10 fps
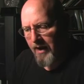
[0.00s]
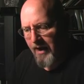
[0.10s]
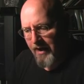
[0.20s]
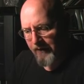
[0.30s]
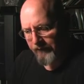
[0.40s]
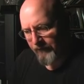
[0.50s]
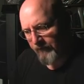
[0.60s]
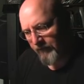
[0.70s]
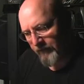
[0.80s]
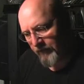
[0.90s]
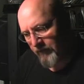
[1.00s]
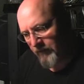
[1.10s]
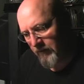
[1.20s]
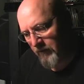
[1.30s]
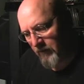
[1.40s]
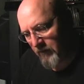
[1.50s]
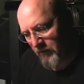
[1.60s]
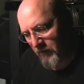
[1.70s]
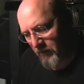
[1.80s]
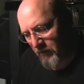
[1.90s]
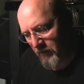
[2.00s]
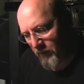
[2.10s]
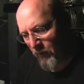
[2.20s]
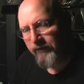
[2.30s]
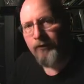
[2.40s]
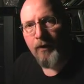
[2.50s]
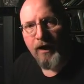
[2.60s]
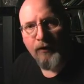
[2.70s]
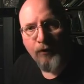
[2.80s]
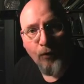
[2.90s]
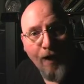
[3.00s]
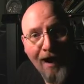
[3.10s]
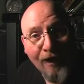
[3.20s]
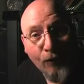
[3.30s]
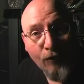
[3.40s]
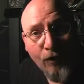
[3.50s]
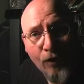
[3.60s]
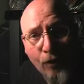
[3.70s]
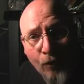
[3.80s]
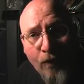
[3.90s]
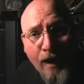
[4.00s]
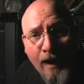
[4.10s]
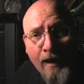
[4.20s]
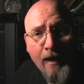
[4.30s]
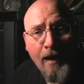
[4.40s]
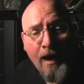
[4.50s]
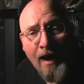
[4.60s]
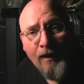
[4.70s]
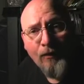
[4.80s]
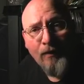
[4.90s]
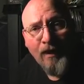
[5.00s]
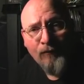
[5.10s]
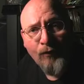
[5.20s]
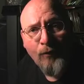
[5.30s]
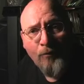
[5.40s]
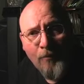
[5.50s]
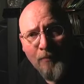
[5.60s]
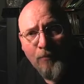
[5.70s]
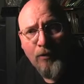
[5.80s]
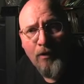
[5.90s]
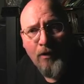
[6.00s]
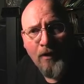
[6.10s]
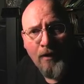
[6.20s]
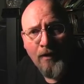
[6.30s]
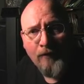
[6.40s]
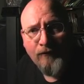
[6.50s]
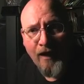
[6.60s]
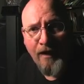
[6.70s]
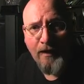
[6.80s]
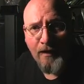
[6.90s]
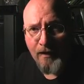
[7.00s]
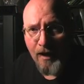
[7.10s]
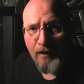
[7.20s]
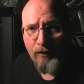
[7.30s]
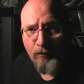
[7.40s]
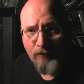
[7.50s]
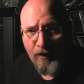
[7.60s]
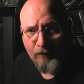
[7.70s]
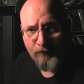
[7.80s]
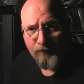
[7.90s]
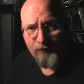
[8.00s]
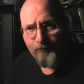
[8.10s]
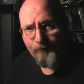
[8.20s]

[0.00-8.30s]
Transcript: asks What's your IQ? I don't know, and I don't ever remember taking an IQ test.